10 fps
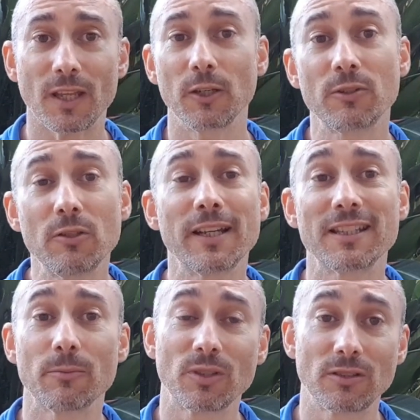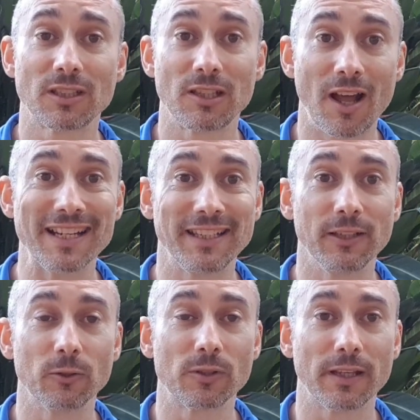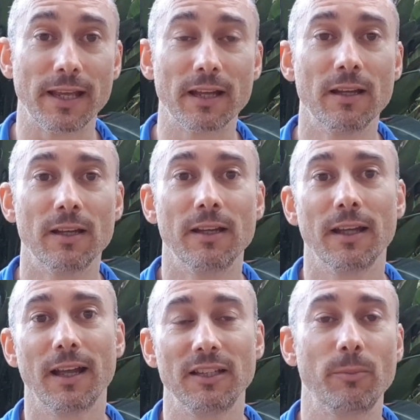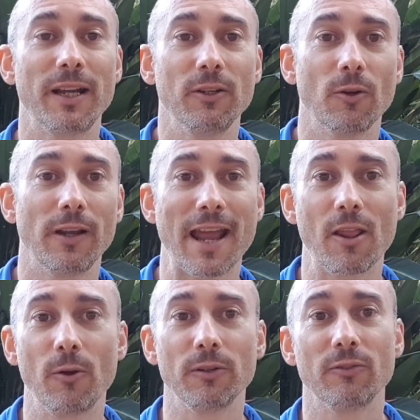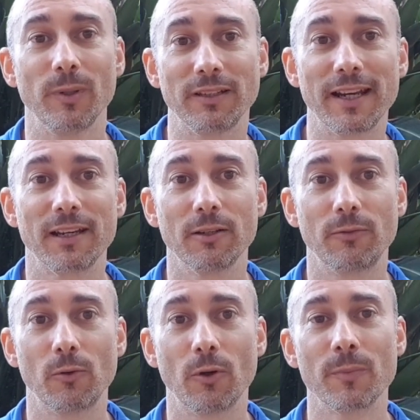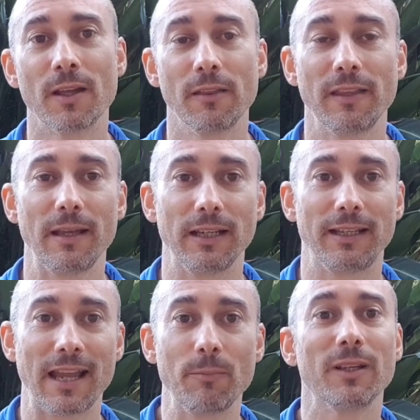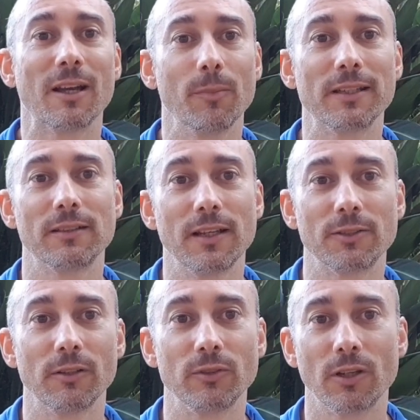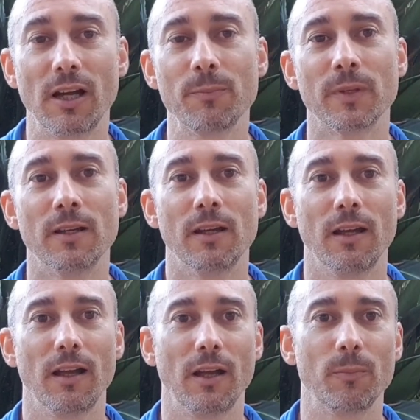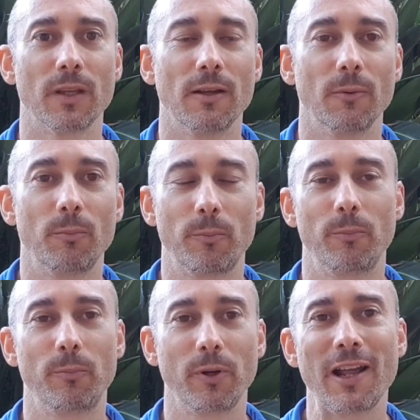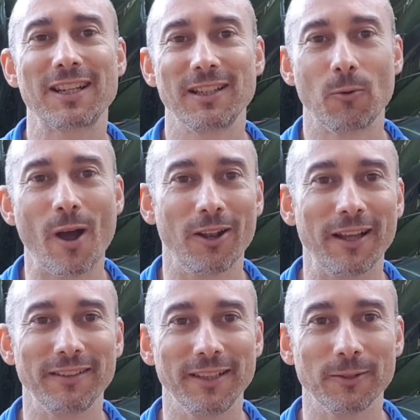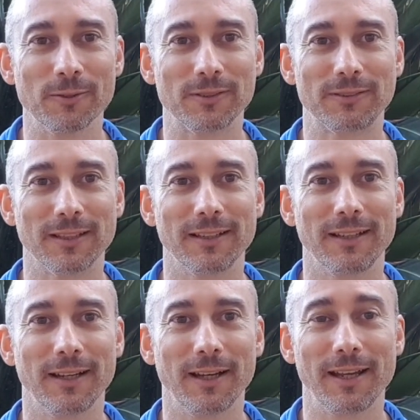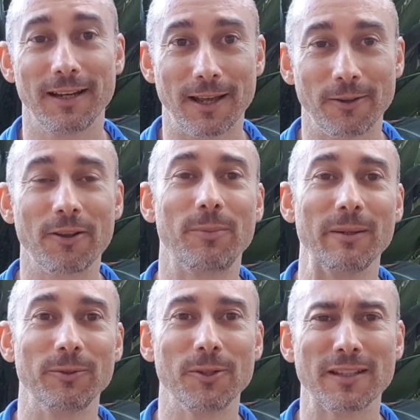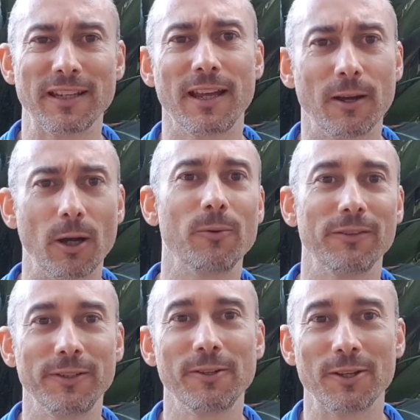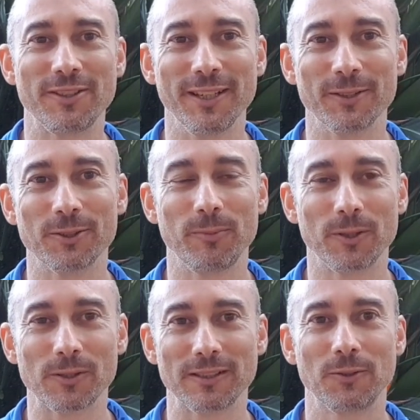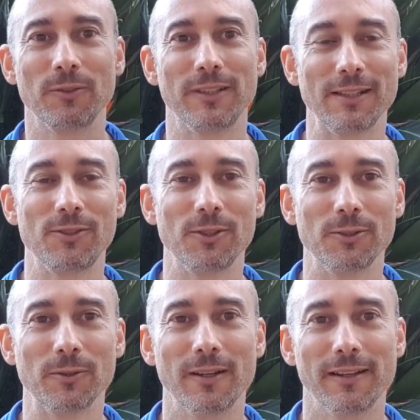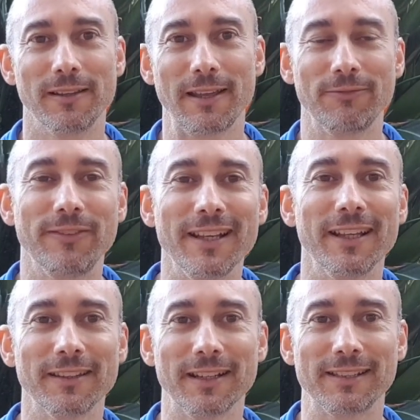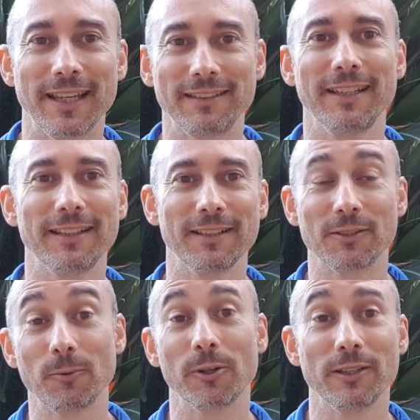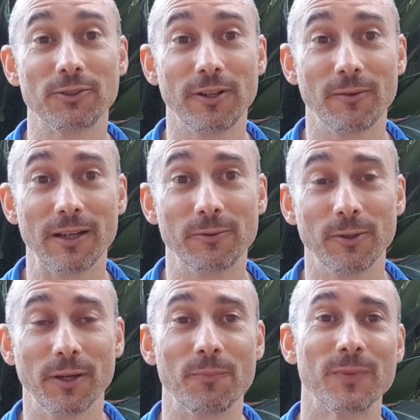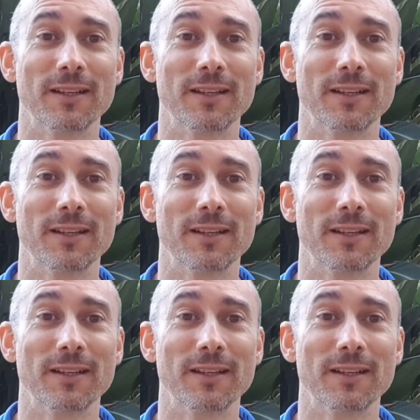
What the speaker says: You'll still get some slight tingles there, depending on how long you've been taking it for. They can become less and less over time. But I actually quite like the tingles, and a lot of people do. They say, hey, I want to feel those tingles because it sort of gives you that feeling that it's kicked in and it's working straight away for you.